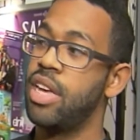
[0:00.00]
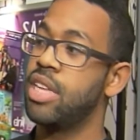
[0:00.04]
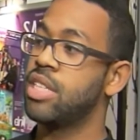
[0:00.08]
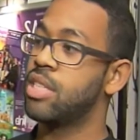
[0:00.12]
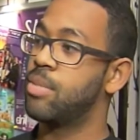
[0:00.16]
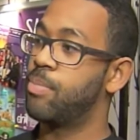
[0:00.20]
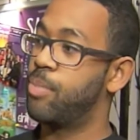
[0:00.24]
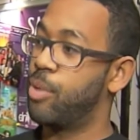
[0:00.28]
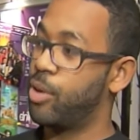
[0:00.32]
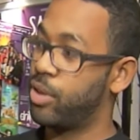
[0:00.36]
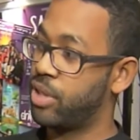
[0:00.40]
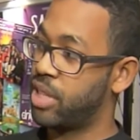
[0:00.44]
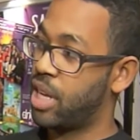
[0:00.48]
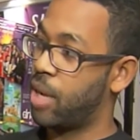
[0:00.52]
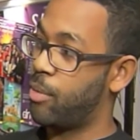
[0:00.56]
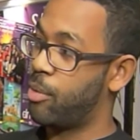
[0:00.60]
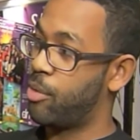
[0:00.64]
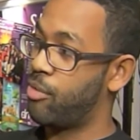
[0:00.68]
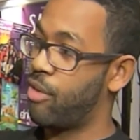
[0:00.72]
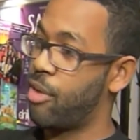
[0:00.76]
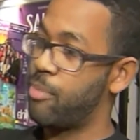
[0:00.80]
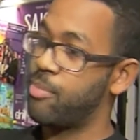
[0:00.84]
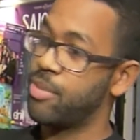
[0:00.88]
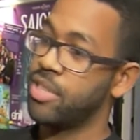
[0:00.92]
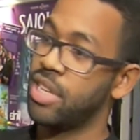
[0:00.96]
it's important that we
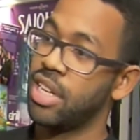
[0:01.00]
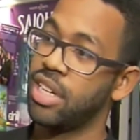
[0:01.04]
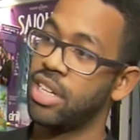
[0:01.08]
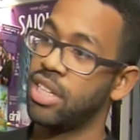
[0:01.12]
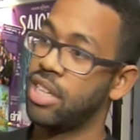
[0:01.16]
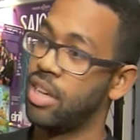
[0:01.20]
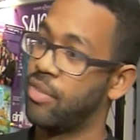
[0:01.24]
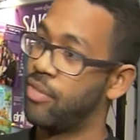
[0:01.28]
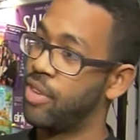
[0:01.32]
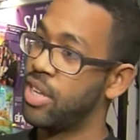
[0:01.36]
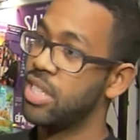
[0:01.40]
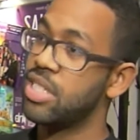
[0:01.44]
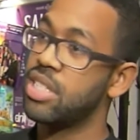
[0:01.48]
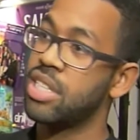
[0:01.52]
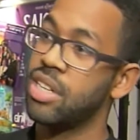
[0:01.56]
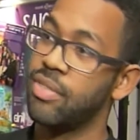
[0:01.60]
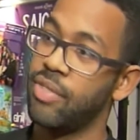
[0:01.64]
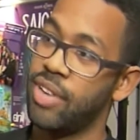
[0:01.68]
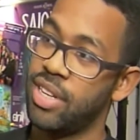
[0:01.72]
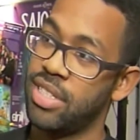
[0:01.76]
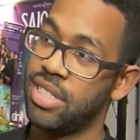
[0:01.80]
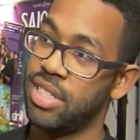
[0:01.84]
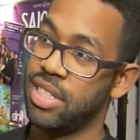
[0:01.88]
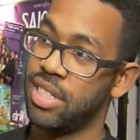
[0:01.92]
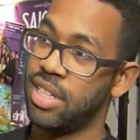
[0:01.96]
represent the diversity of
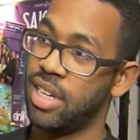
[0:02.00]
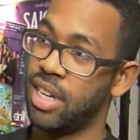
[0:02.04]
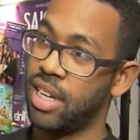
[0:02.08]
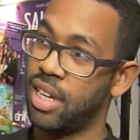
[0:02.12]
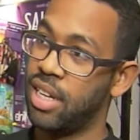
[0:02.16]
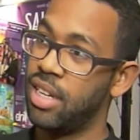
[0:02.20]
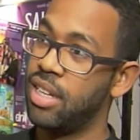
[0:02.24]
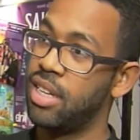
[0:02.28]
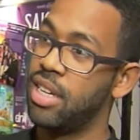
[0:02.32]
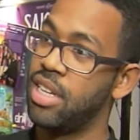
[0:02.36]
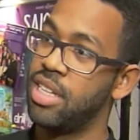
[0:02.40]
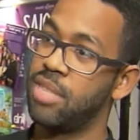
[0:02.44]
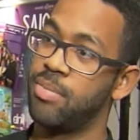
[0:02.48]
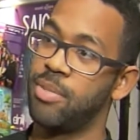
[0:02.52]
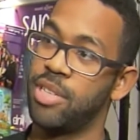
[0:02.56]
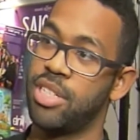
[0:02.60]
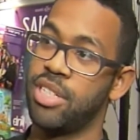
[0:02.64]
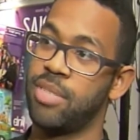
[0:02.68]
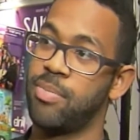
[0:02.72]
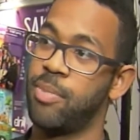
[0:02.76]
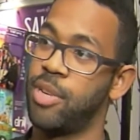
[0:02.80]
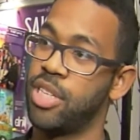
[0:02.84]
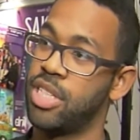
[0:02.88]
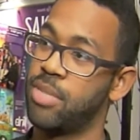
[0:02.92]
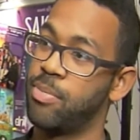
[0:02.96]
our city as much as
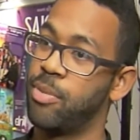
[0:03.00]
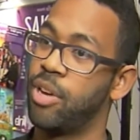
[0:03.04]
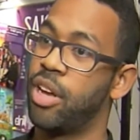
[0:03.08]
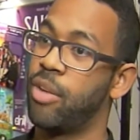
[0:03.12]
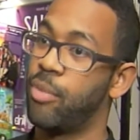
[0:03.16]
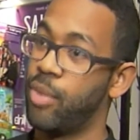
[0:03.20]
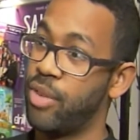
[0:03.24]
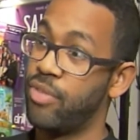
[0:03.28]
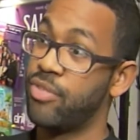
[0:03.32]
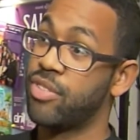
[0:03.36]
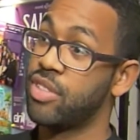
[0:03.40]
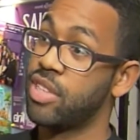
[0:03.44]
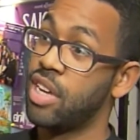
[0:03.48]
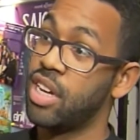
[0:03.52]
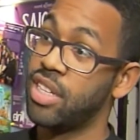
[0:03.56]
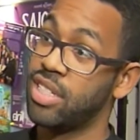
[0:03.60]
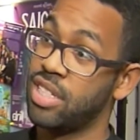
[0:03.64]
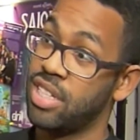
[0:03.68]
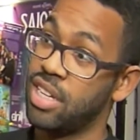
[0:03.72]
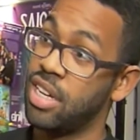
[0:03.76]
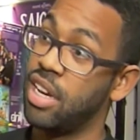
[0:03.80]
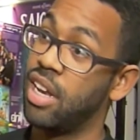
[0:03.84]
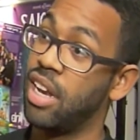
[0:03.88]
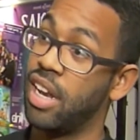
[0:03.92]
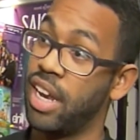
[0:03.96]
possible, and we've
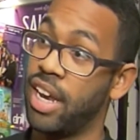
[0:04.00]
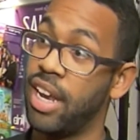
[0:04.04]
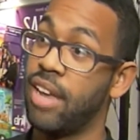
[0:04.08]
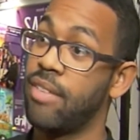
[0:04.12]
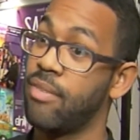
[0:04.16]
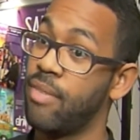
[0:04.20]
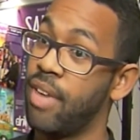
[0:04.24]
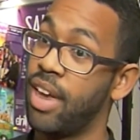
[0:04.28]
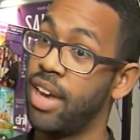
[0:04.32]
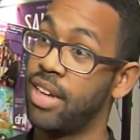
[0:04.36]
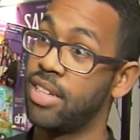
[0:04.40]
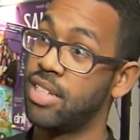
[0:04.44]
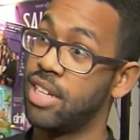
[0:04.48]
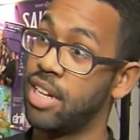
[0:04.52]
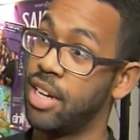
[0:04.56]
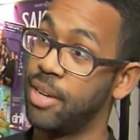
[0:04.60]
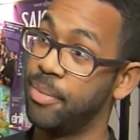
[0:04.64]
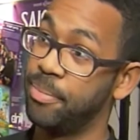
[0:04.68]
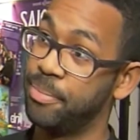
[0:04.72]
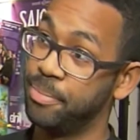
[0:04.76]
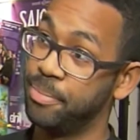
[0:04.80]
started early, actually.